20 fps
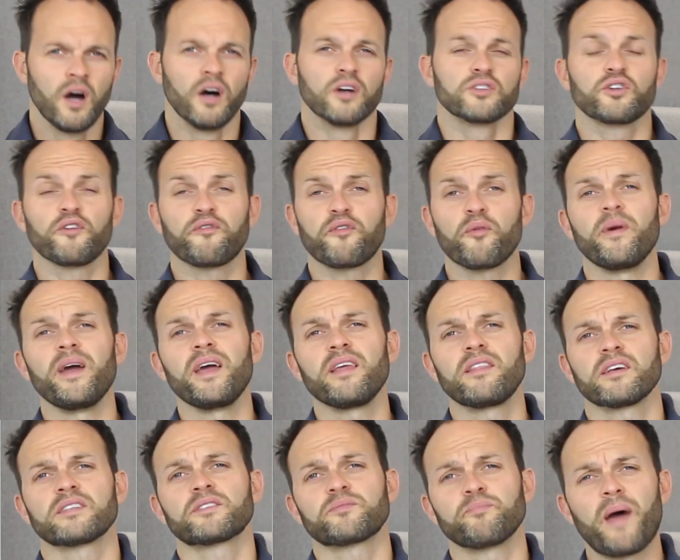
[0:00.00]
So for me,
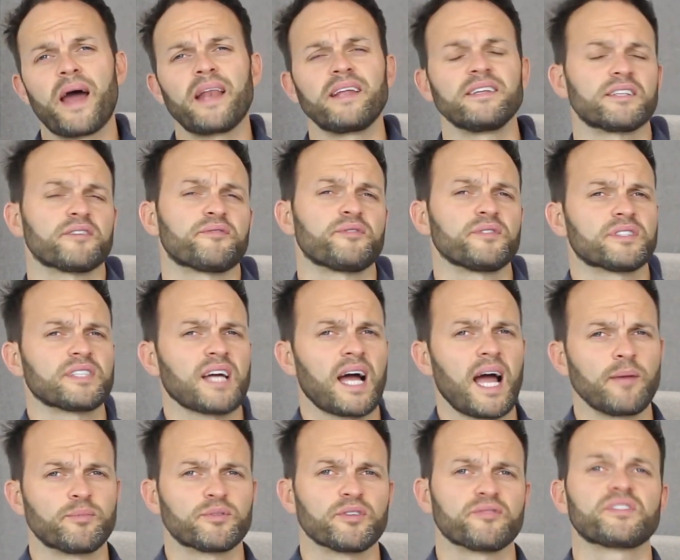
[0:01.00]
there's many different
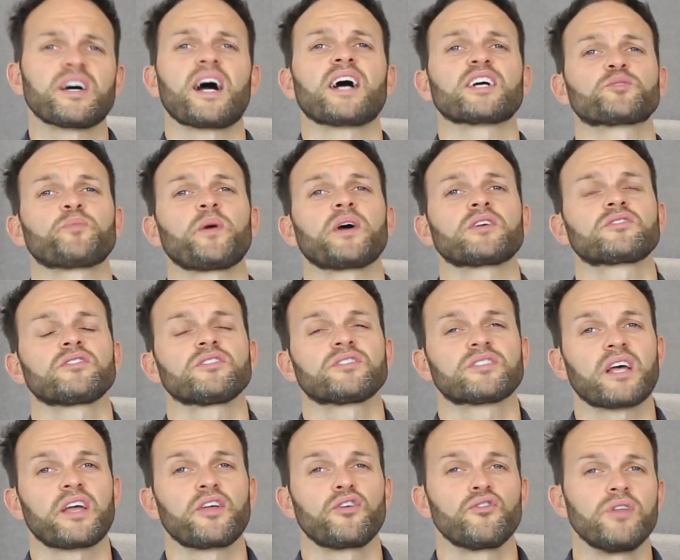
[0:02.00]
types of tax specialists
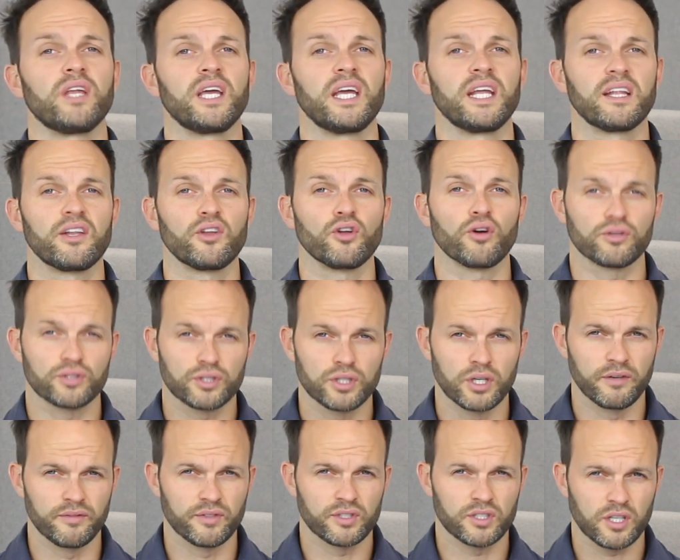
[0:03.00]
that you need in your
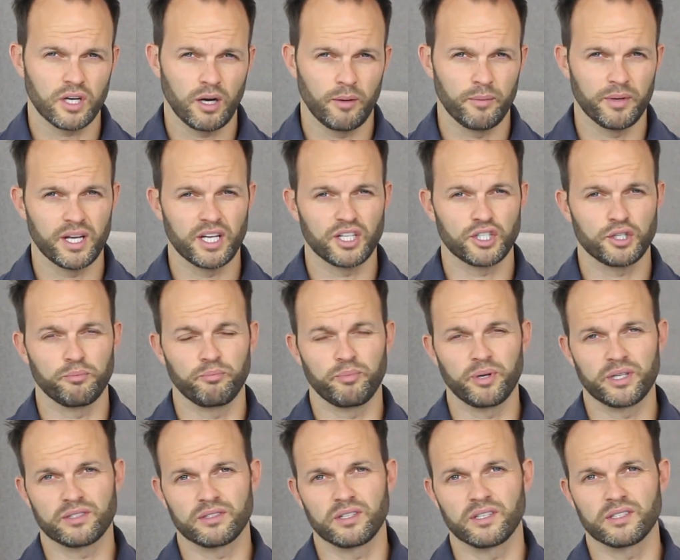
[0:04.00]
serviced accommodation
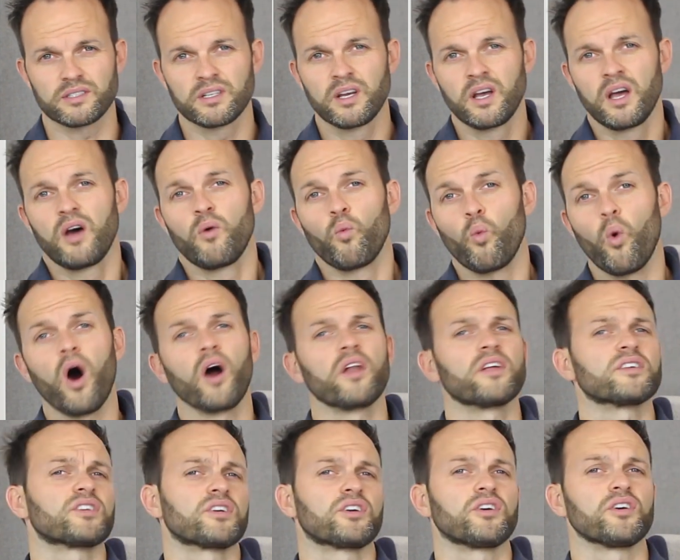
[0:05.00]
business. One
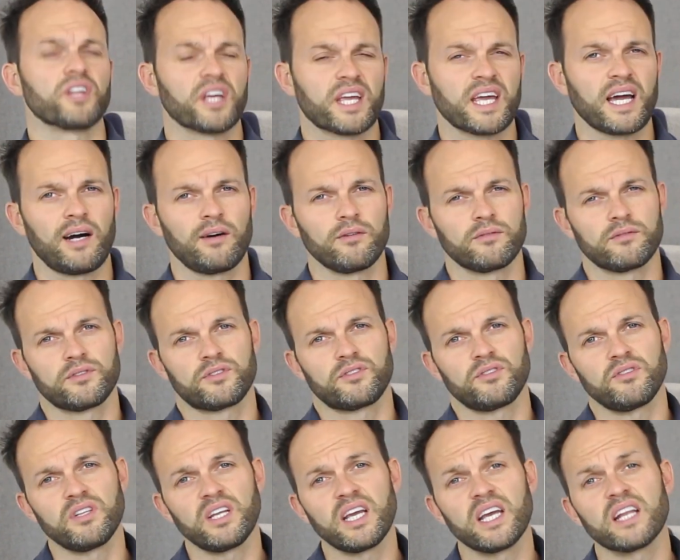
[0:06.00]
is a good accountant.
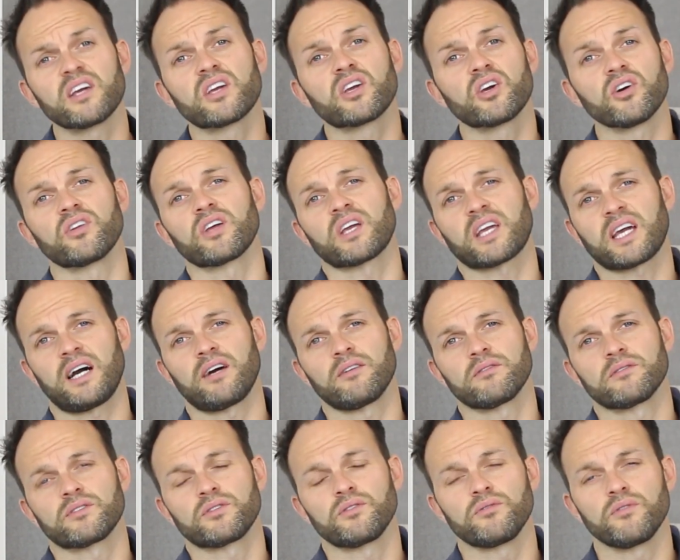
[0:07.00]
You need a good
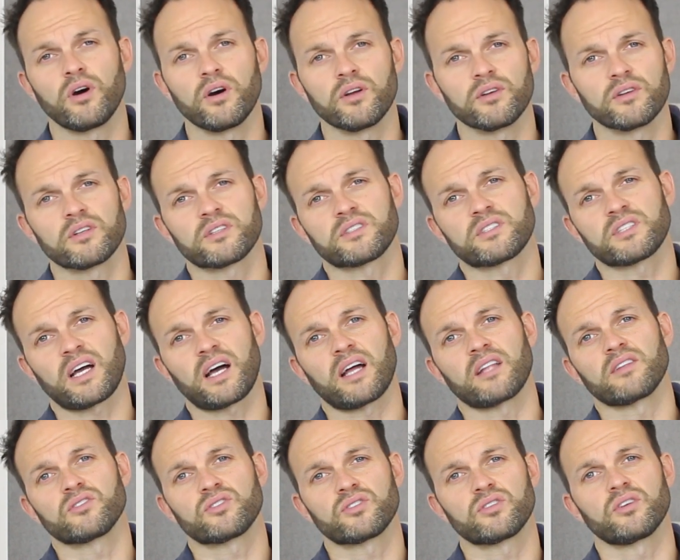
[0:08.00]
accountant who
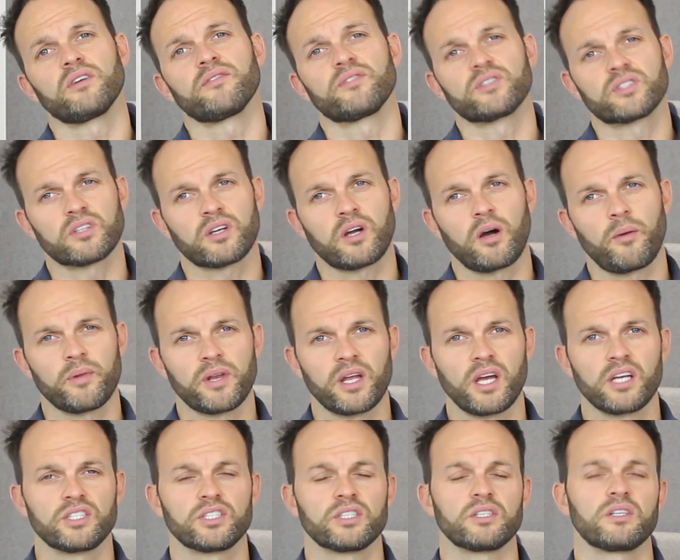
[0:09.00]
understands serviced
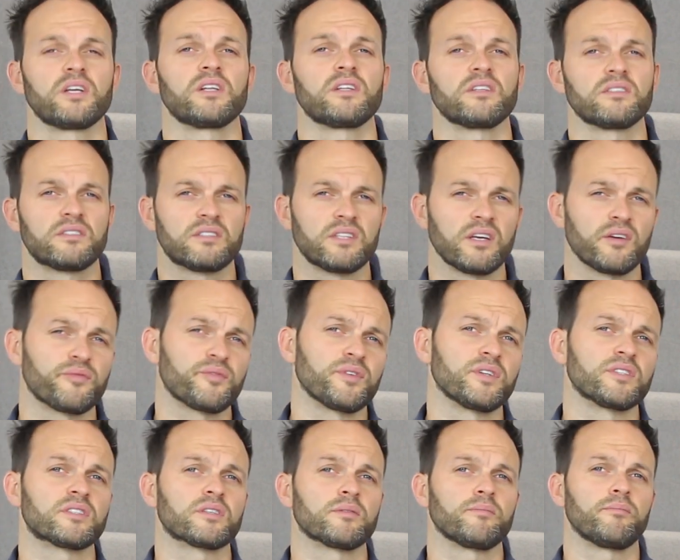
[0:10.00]
accommodation. It is
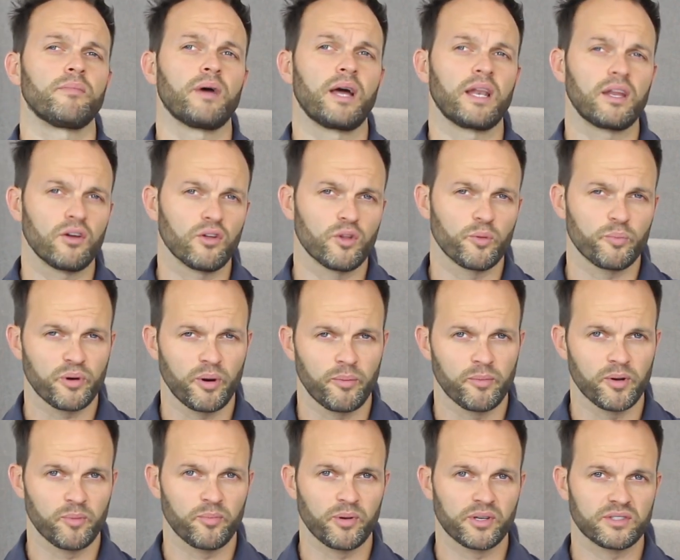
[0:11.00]
different to many other
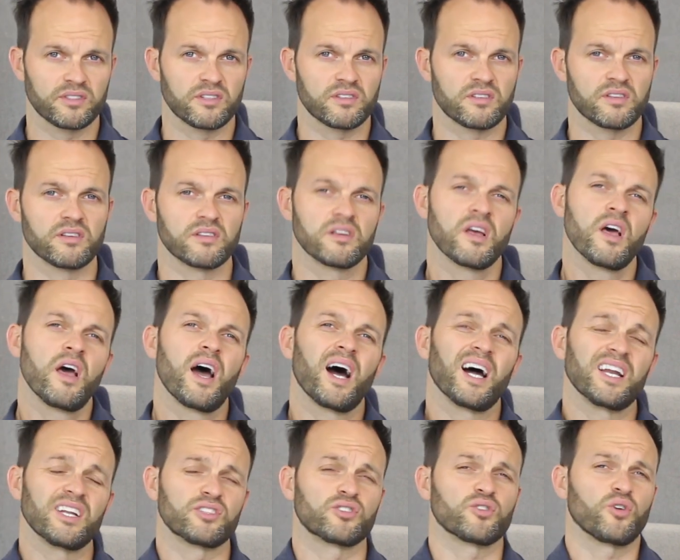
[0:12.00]
property businesses,
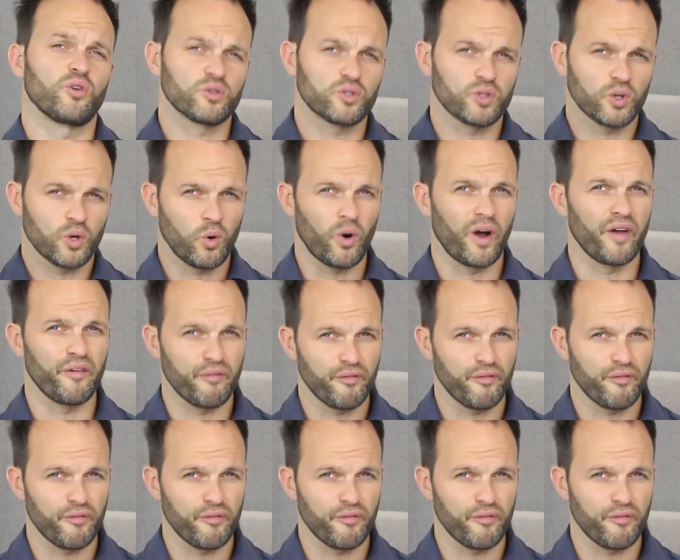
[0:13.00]
and it's also quite